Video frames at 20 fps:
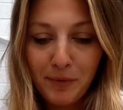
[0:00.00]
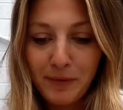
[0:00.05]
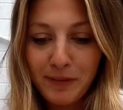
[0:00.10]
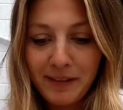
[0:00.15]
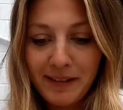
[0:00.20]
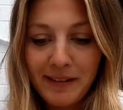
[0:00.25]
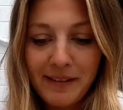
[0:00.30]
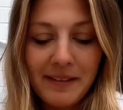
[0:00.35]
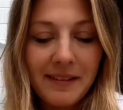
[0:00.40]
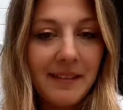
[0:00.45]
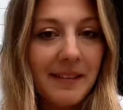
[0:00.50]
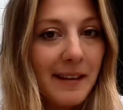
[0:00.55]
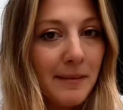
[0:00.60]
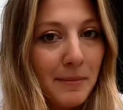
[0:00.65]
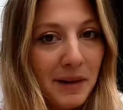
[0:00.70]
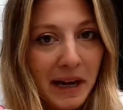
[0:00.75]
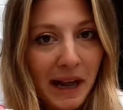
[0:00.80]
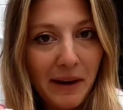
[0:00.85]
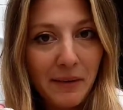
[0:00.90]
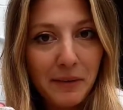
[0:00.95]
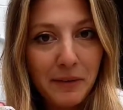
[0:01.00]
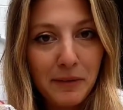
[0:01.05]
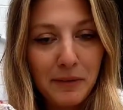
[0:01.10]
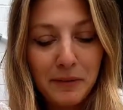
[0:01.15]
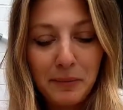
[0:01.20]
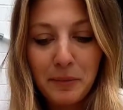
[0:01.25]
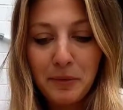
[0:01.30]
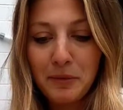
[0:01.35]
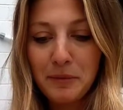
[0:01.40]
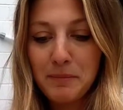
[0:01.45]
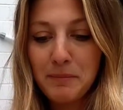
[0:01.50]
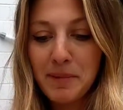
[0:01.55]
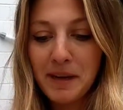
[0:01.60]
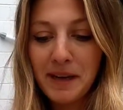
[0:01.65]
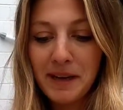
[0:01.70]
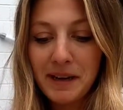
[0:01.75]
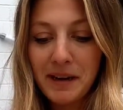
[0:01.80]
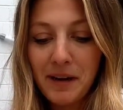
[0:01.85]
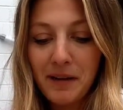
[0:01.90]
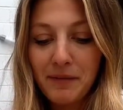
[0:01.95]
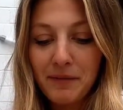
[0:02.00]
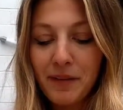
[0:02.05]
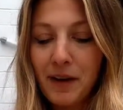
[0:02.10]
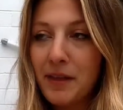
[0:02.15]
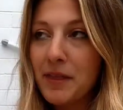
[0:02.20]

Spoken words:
but obviously the seam allowance wasn't big enough.